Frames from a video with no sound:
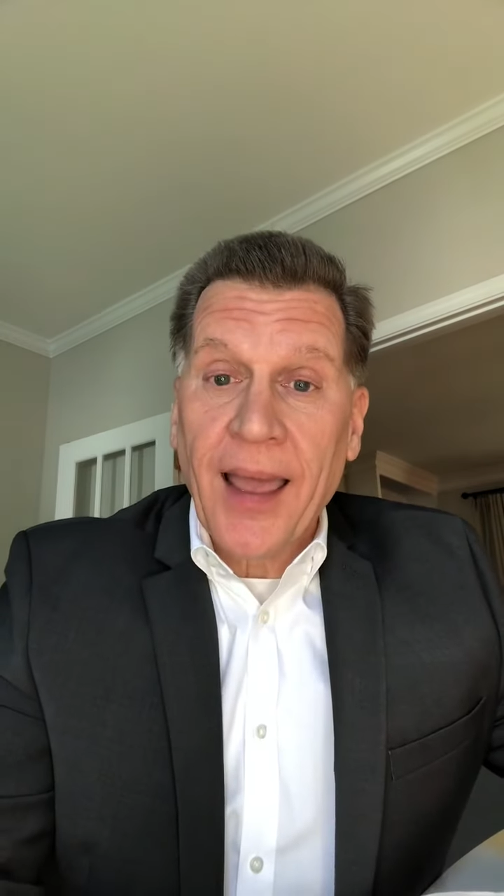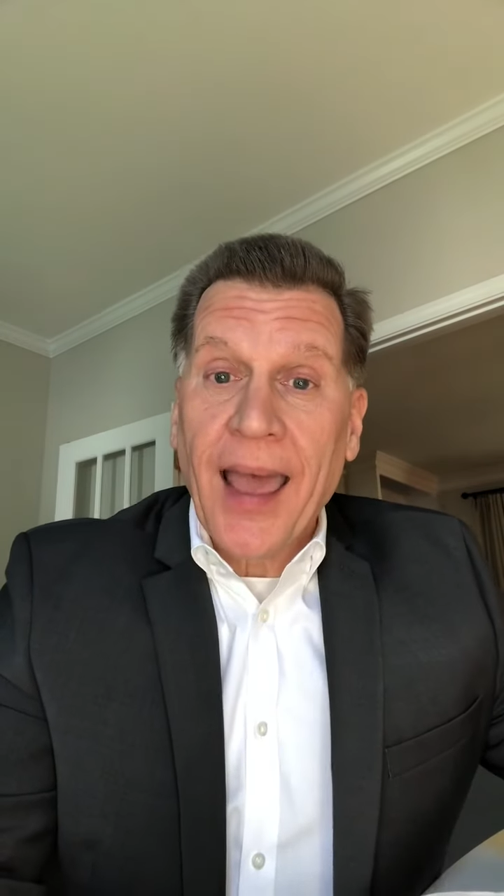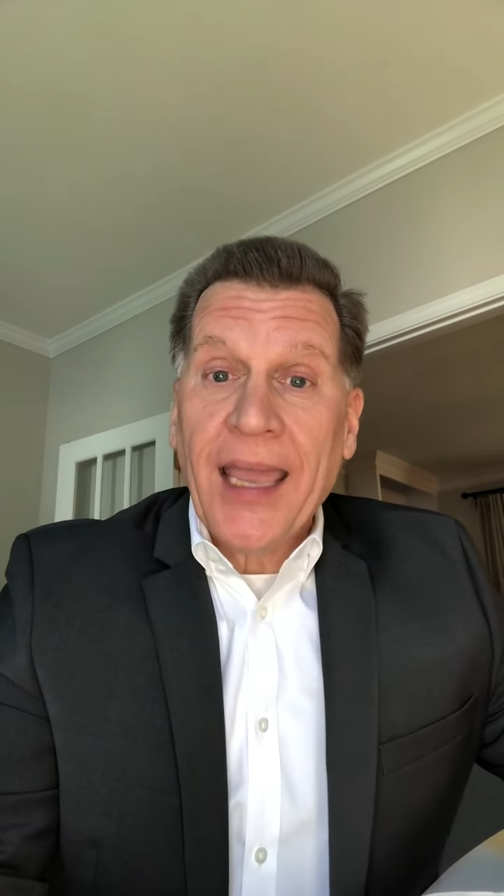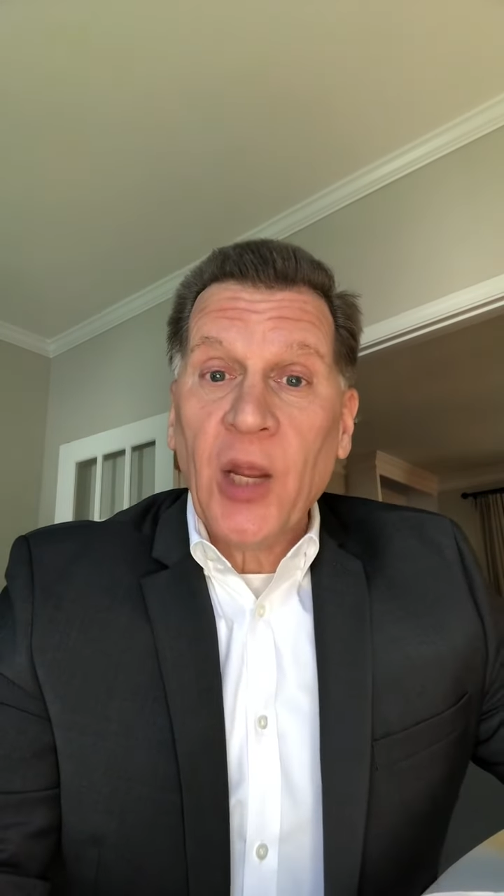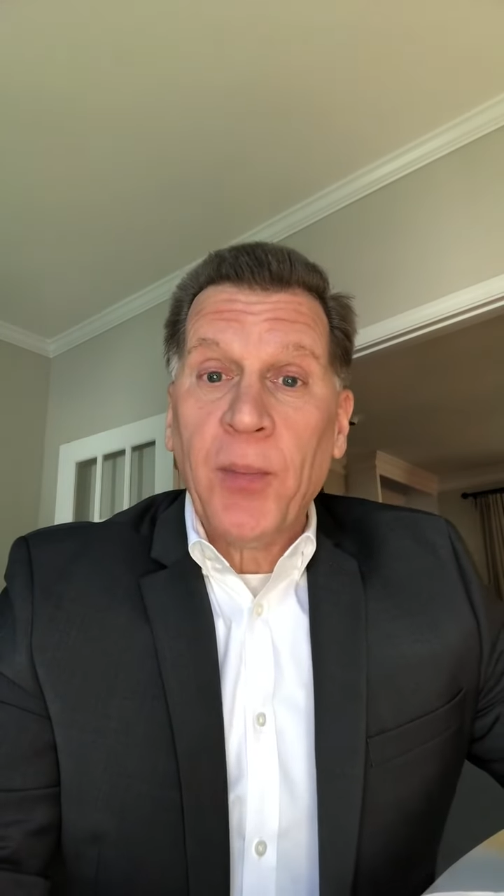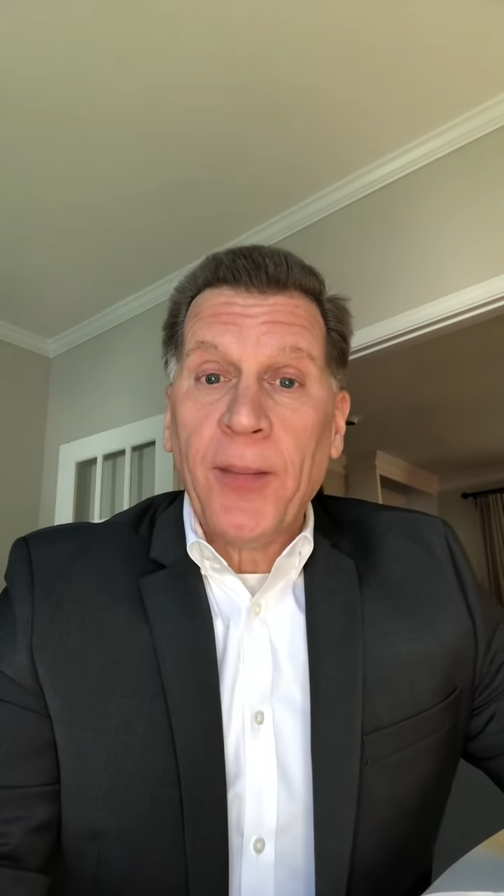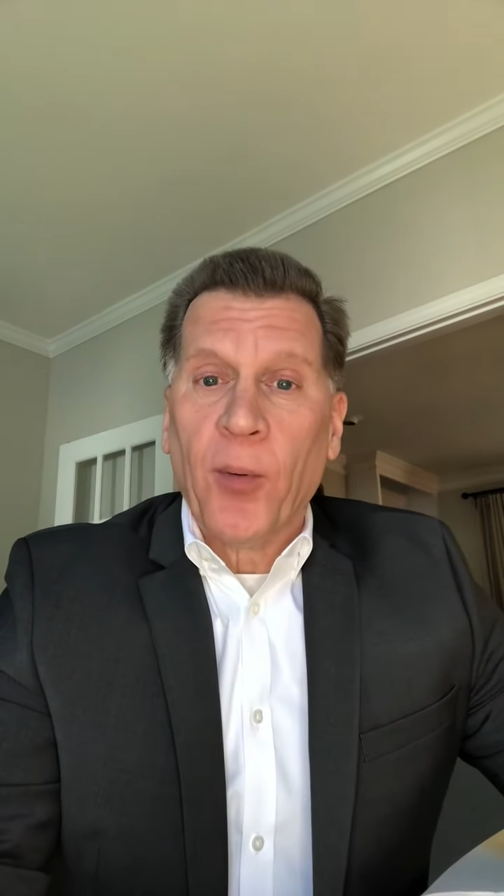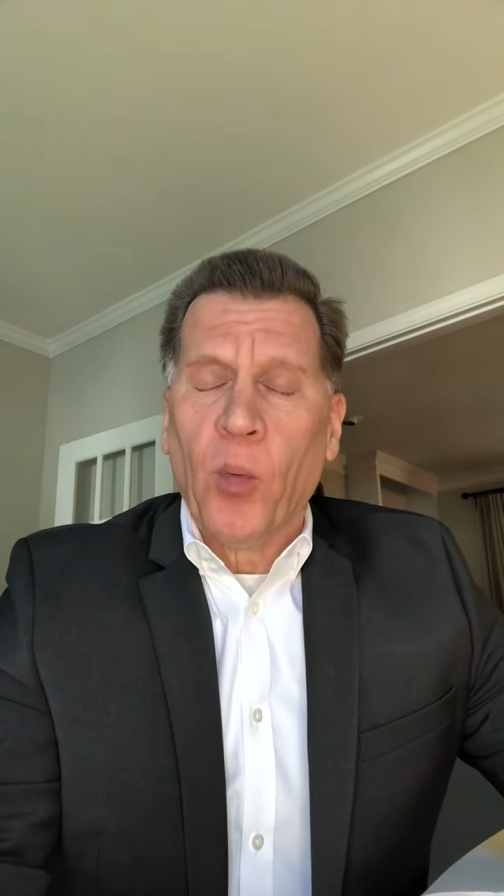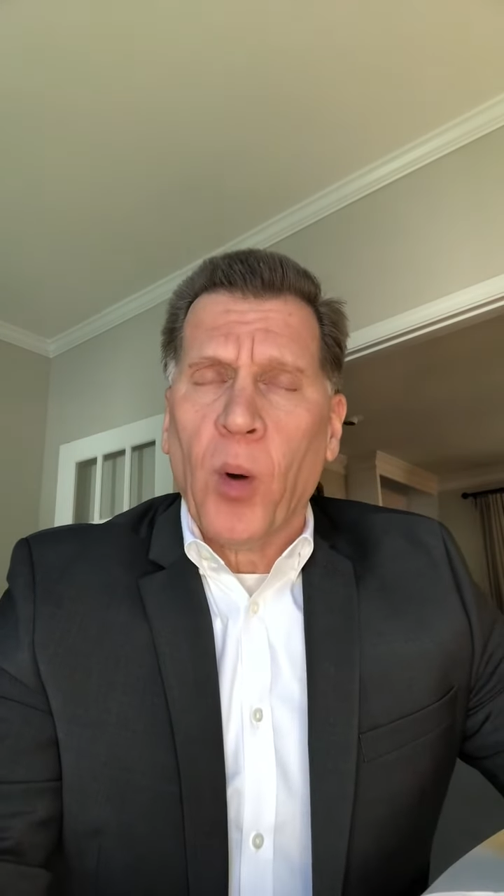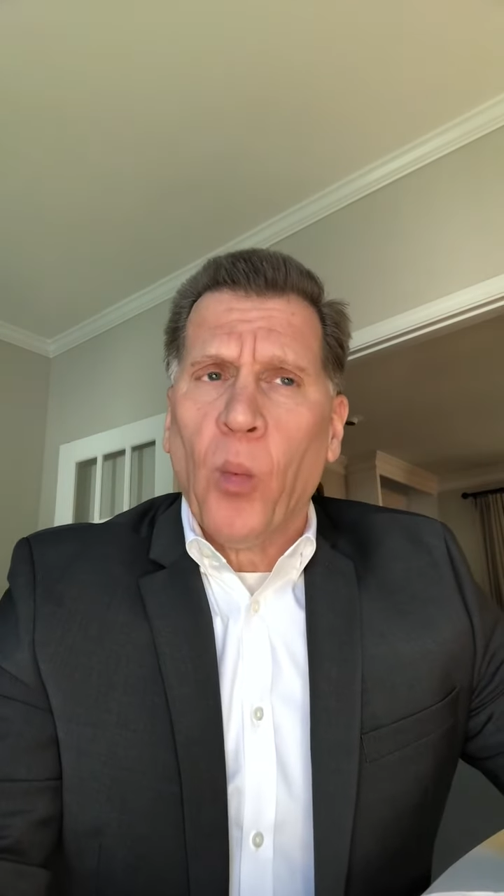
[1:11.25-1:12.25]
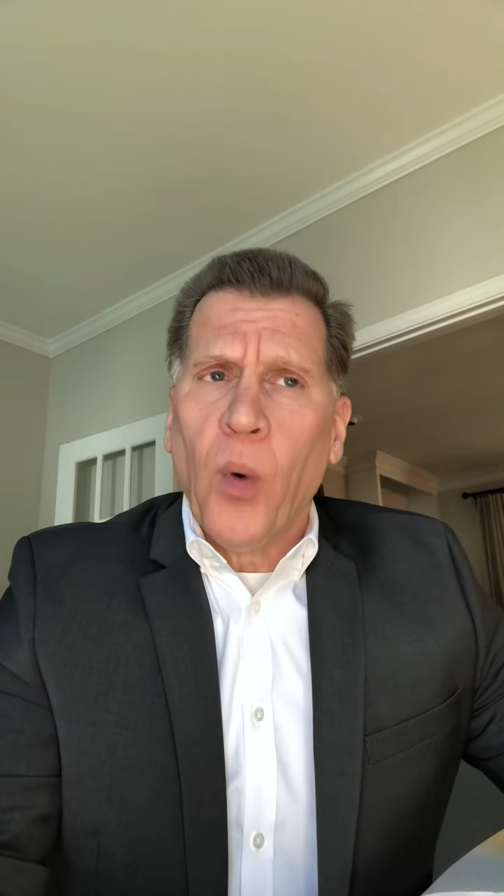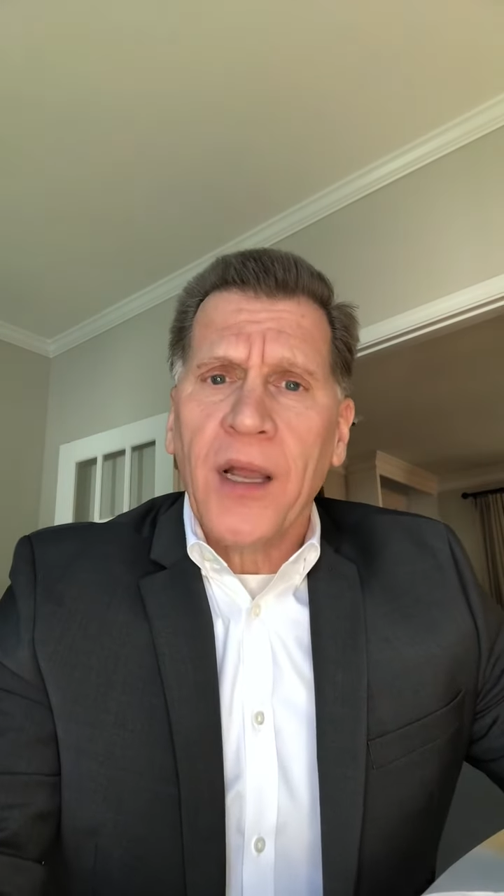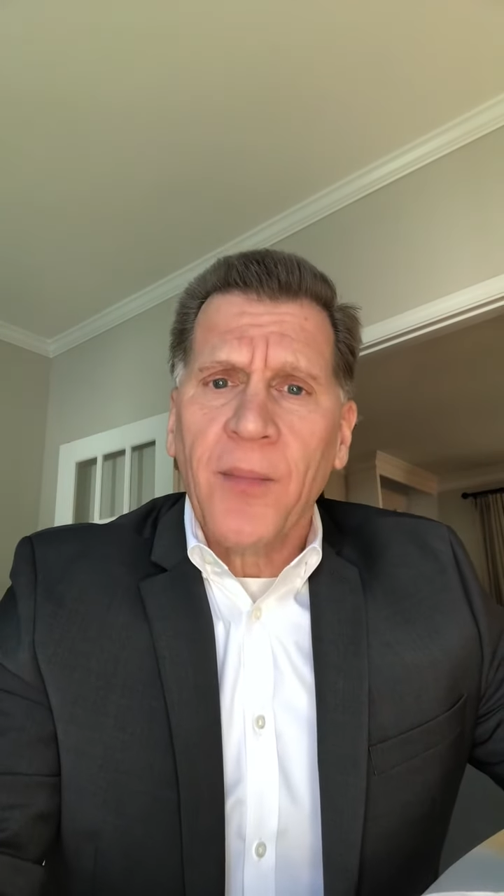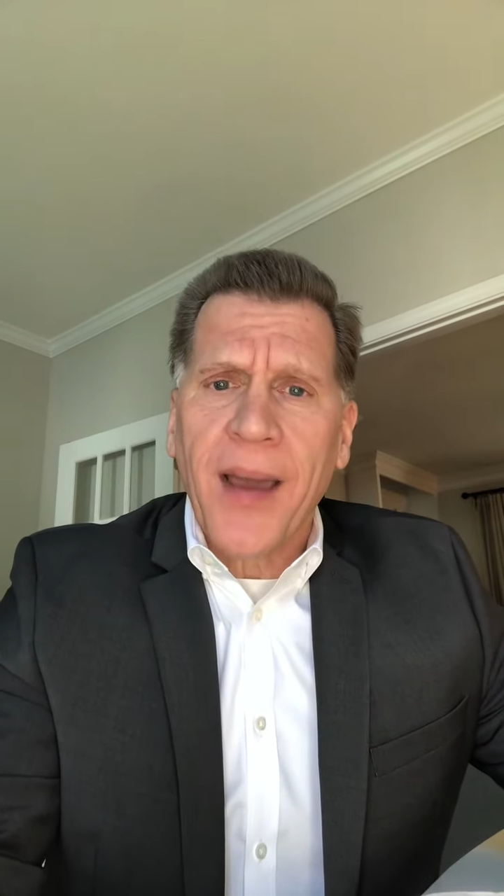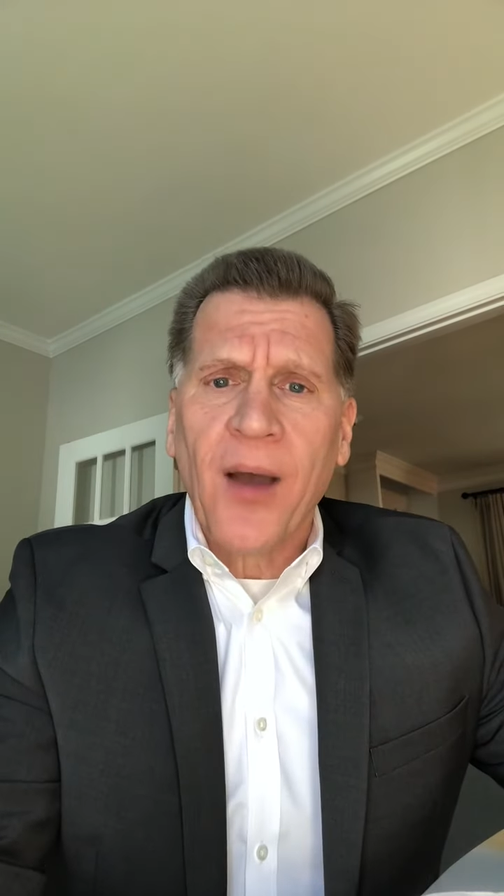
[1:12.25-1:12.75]
I, I, hear people, well,
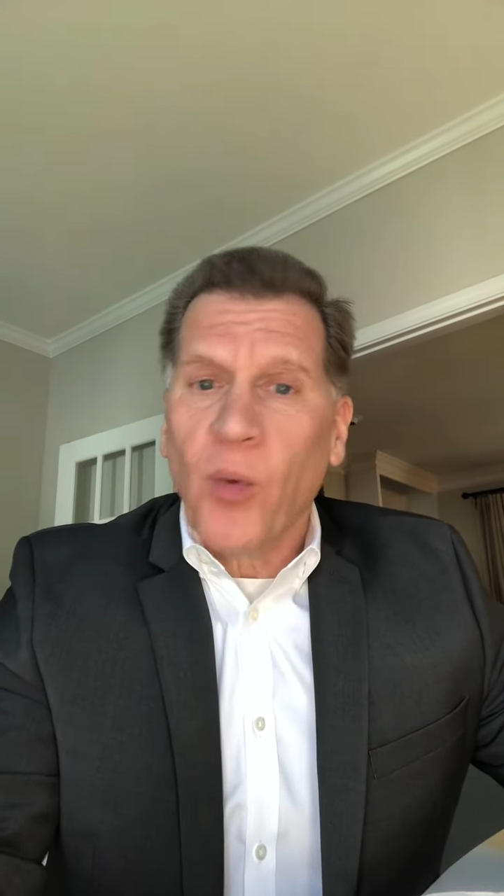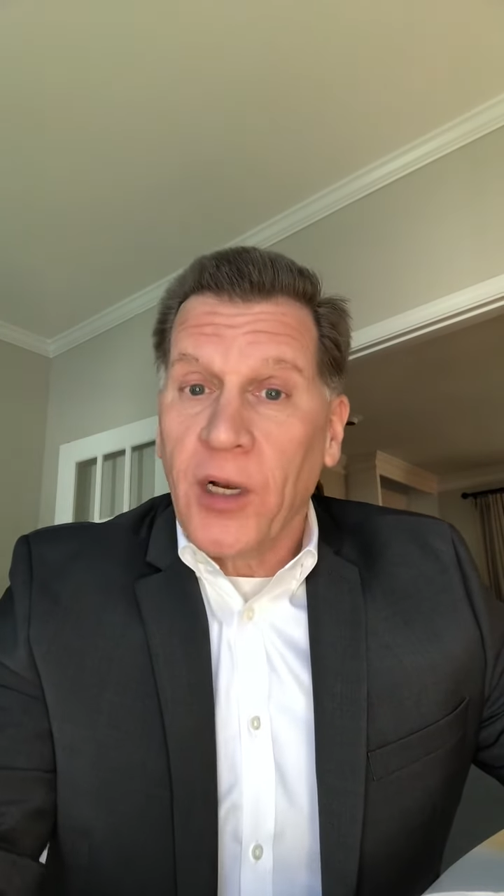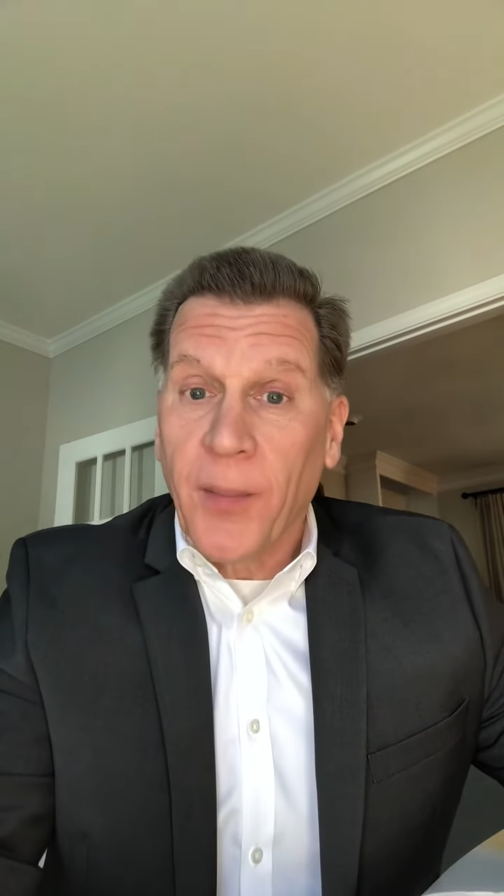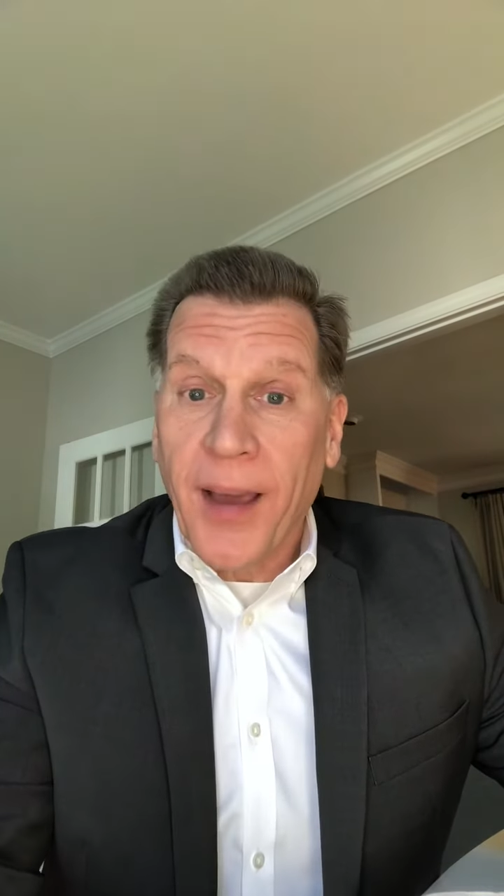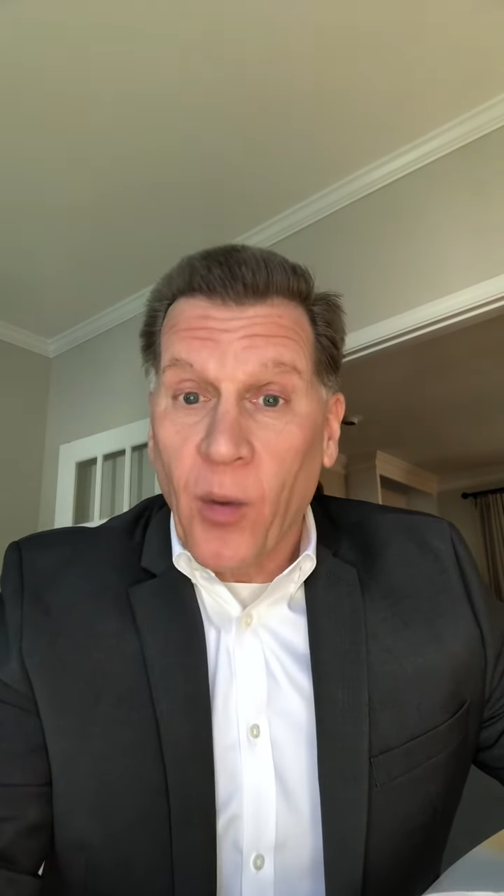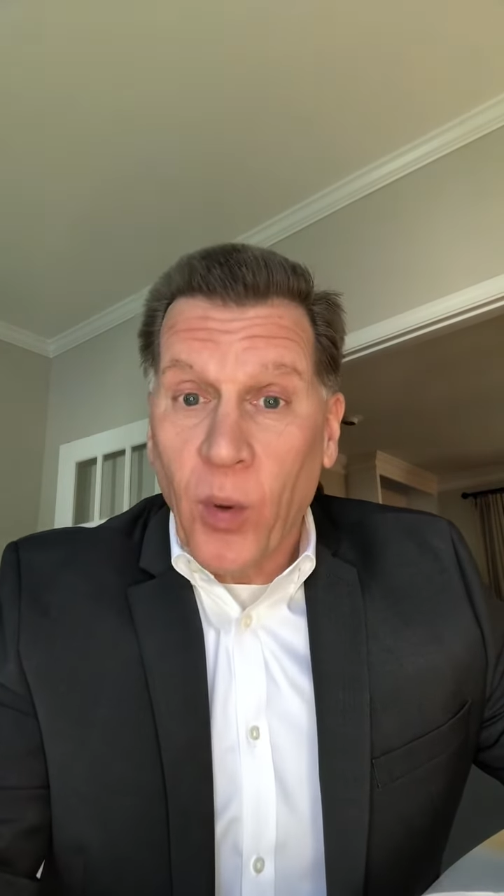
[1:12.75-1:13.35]
what about, what about,